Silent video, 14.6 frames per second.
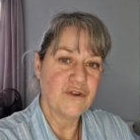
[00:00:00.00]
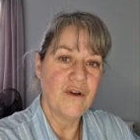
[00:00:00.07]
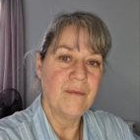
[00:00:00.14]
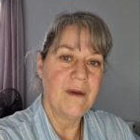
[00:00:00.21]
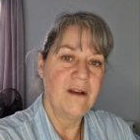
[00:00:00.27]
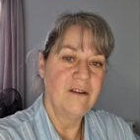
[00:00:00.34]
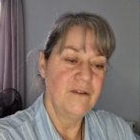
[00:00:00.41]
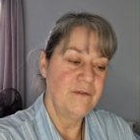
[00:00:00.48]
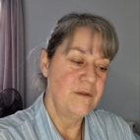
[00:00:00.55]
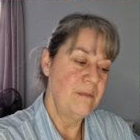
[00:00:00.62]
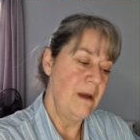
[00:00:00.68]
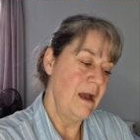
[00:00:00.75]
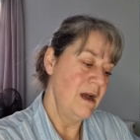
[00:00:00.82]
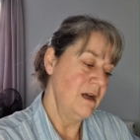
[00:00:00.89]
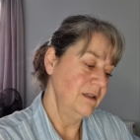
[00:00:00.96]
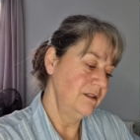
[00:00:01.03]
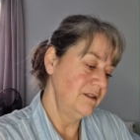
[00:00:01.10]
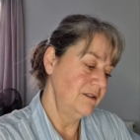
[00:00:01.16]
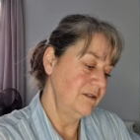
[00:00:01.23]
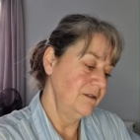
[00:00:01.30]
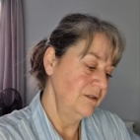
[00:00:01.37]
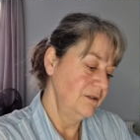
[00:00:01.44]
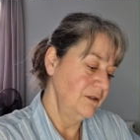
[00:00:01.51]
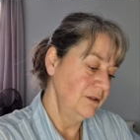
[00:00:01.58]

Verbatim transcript: trauma of the past